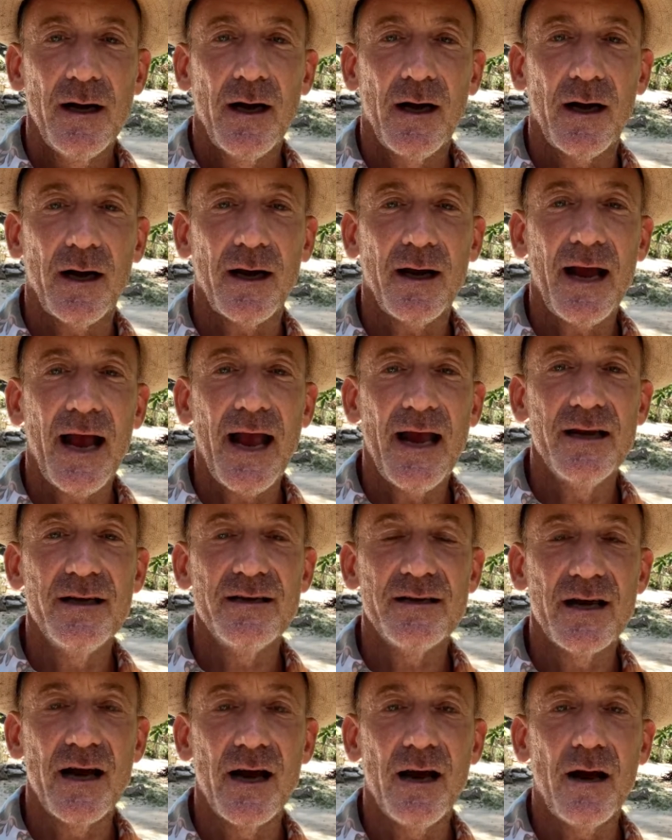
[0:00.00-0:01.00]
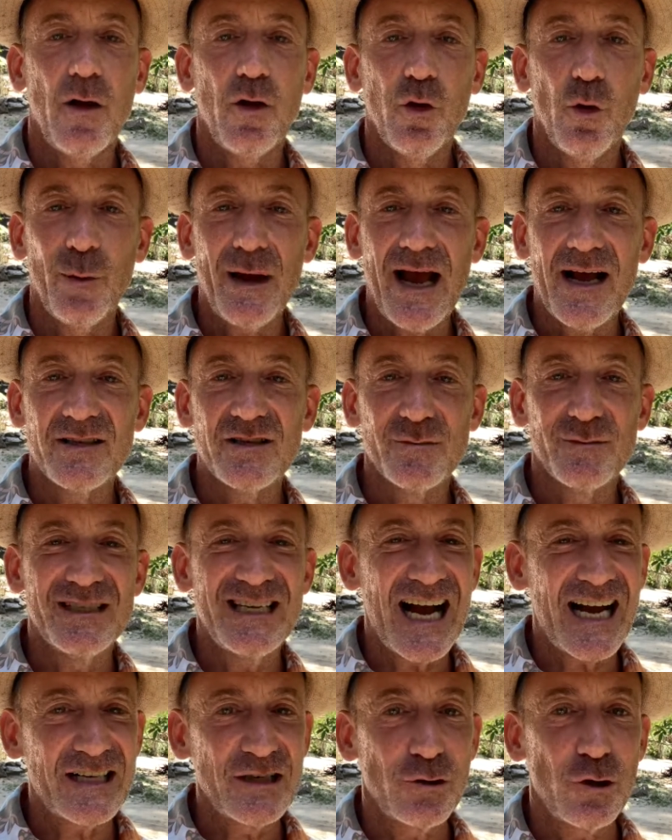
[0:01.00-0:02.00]
Uh, and uh, although we had some
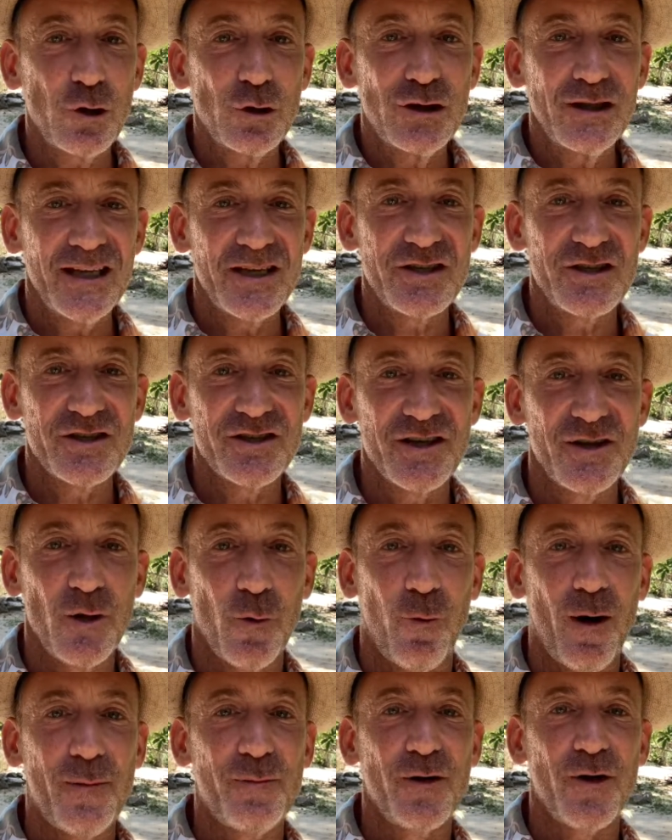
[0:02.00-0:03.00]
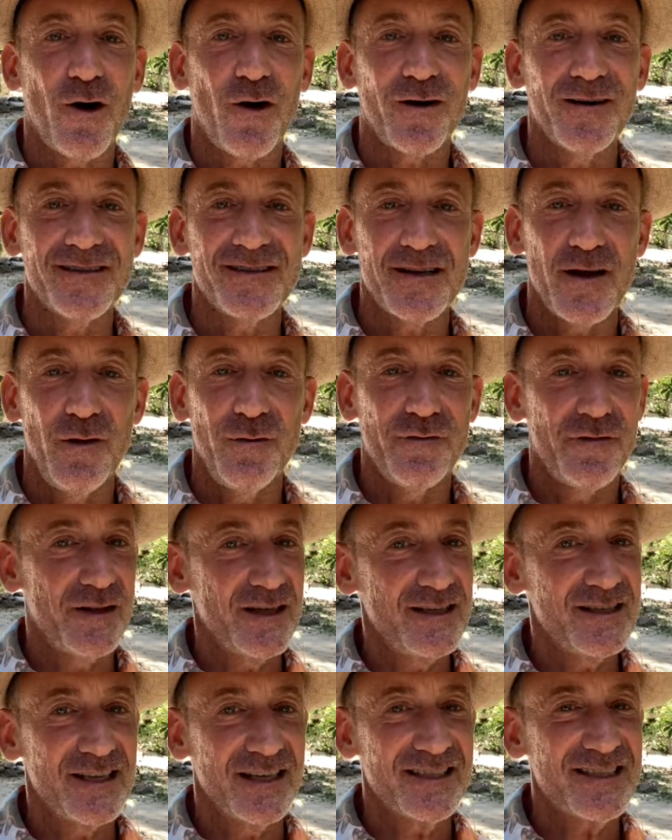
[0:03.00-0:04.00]
technical glitches in the webinar itself,
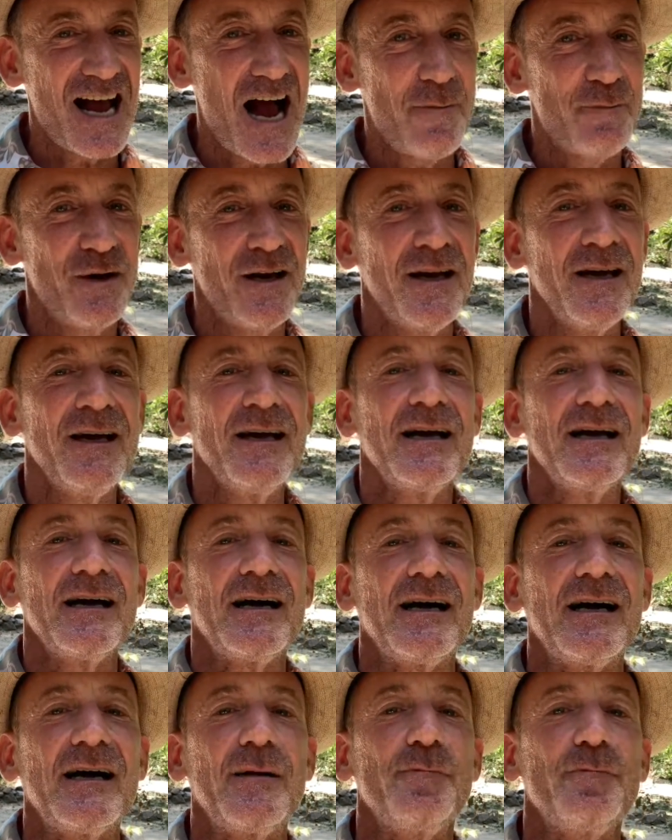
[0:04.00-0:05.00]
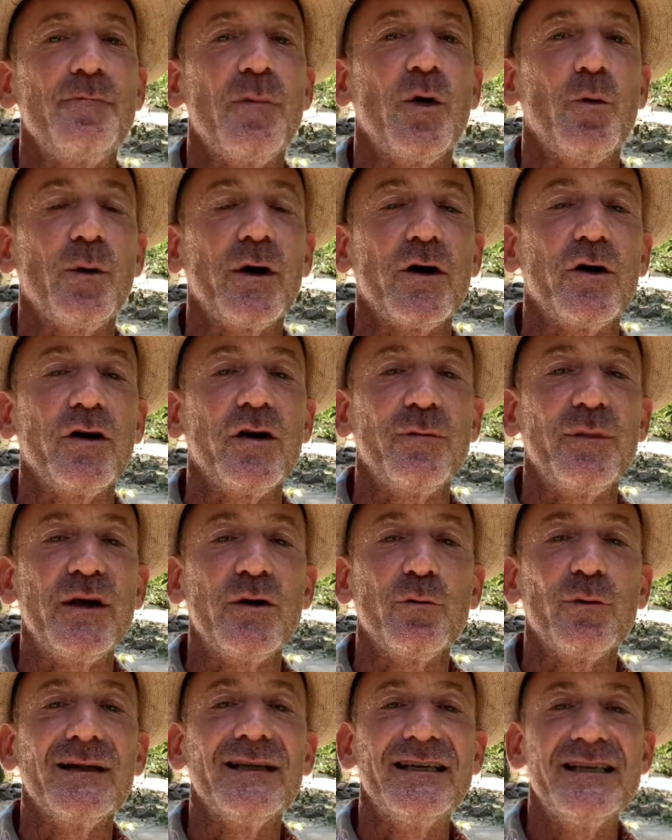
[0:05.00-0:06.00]
these things happen, um, but we're going to
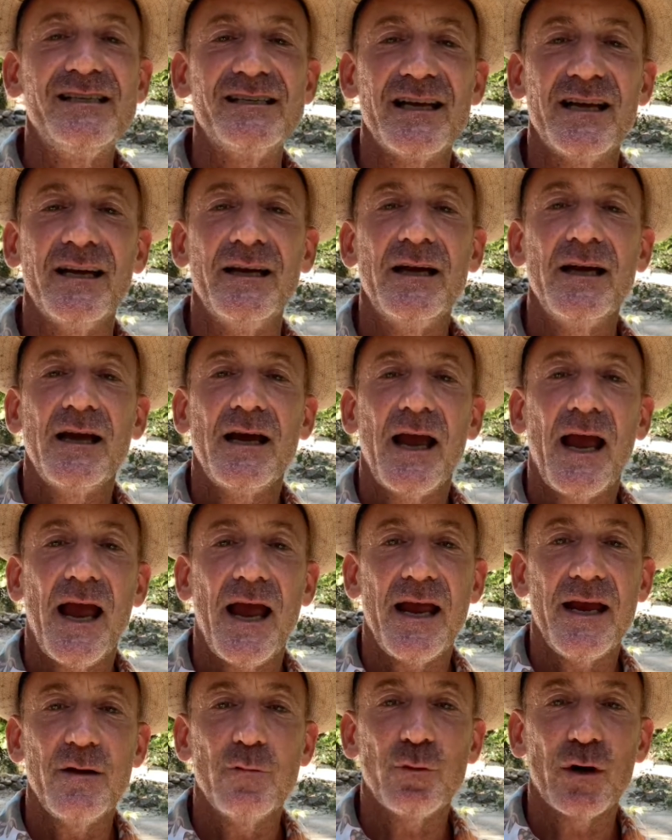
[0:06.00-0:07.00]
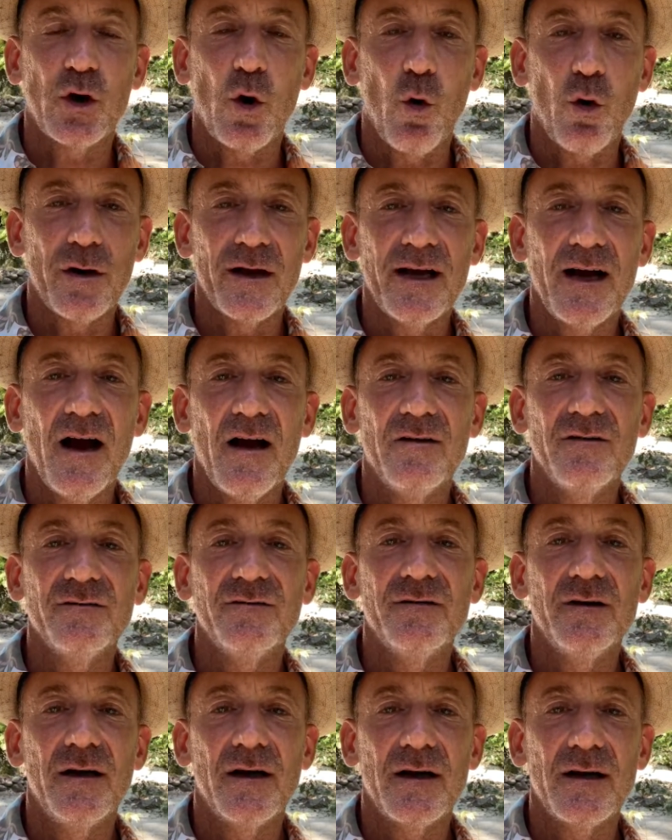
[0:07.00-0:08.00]
be releasing a recording
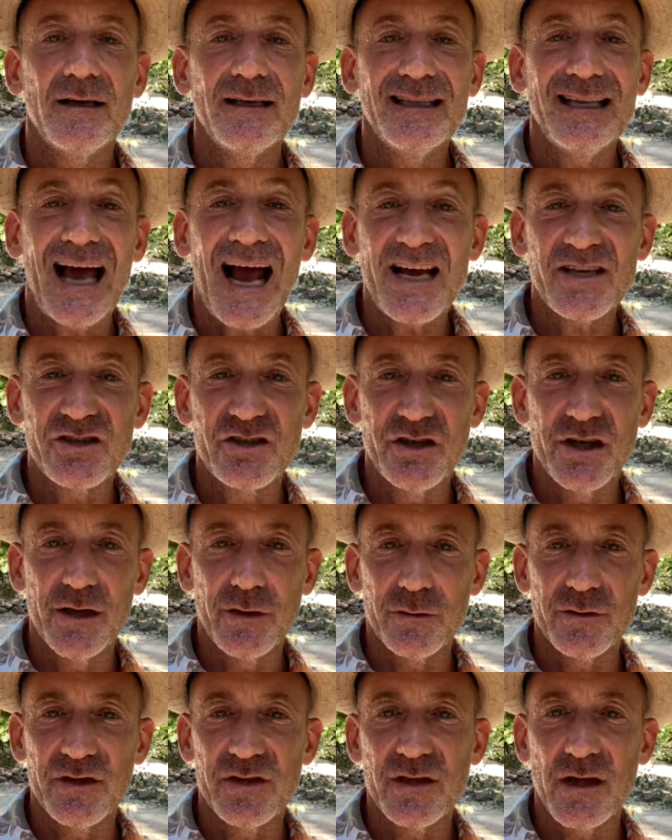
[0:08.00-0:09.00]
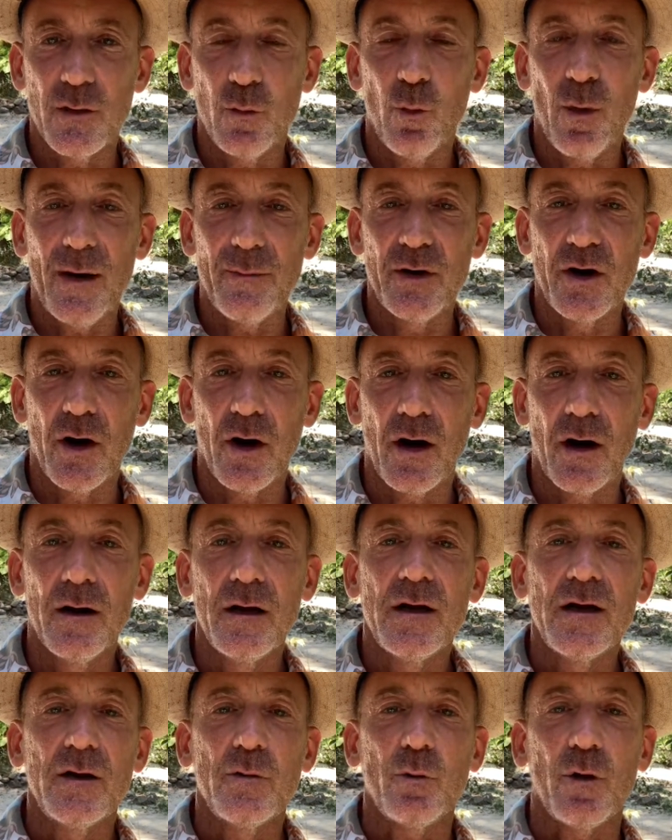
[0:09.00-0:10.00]
of uh, last year's webinar
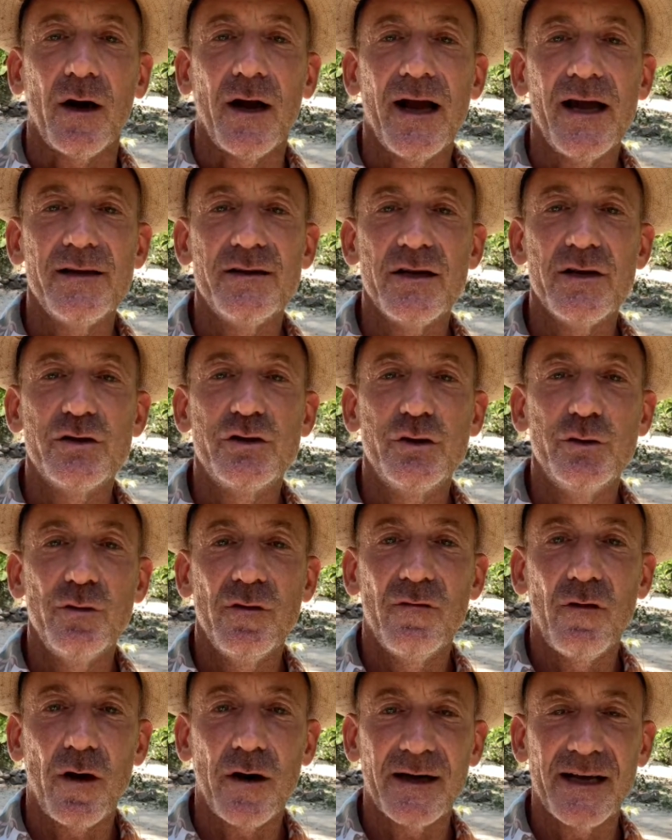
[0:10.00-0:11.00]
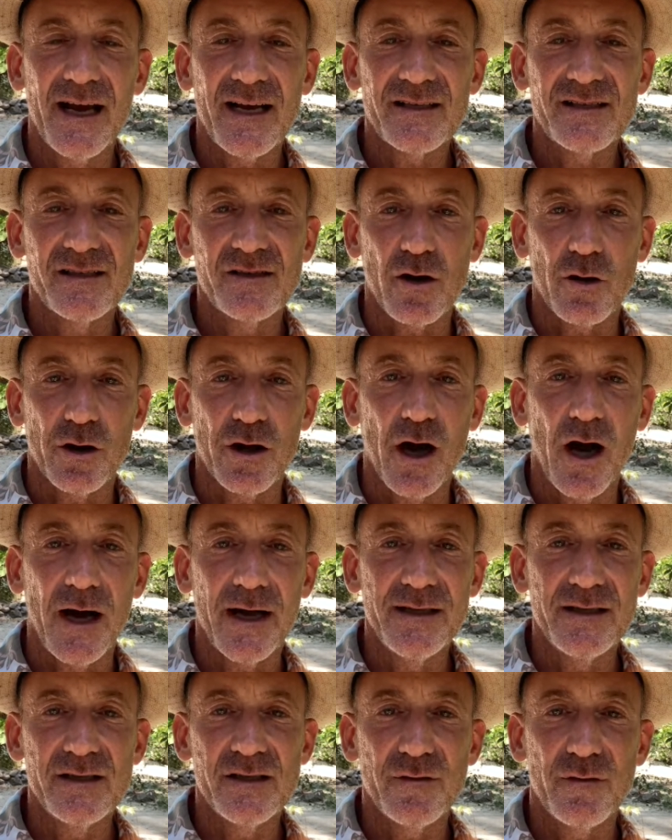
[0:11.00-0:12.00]
where I had two of our guests, our
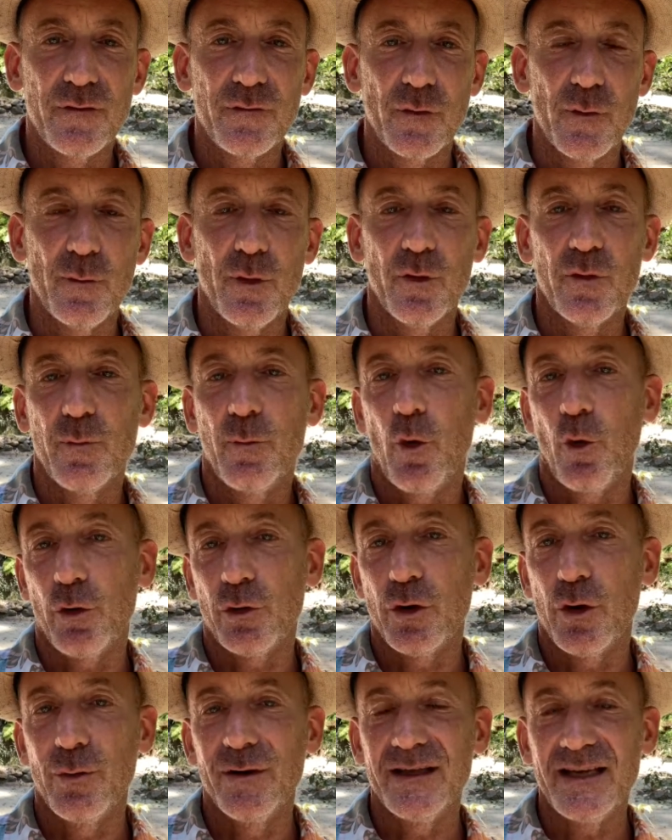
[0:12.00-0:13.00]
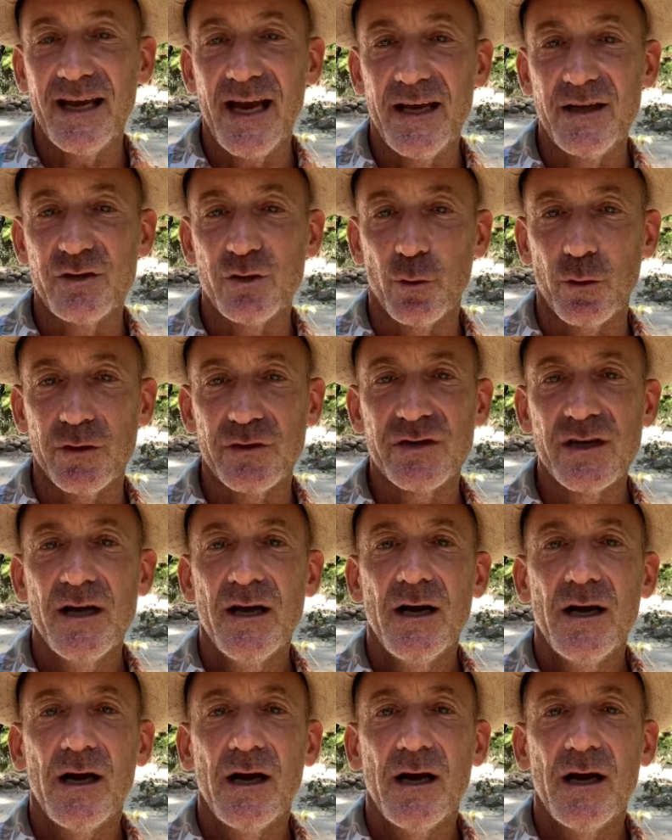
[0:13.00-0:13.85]
guides from both Porto and the Azores.